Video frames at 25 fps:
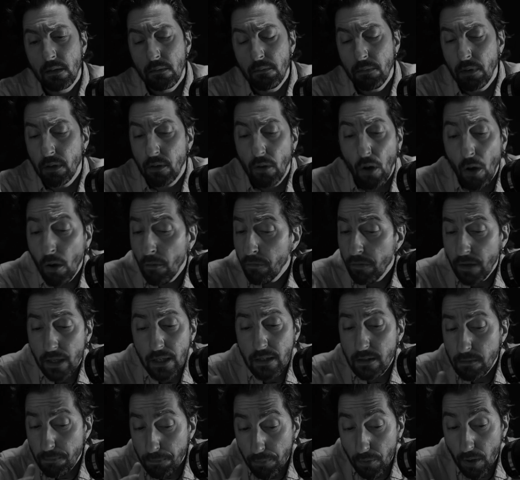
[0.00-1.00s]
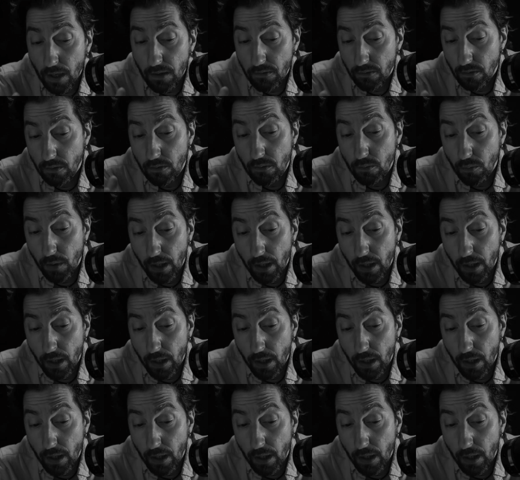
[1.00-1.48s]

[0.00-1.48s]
but of his present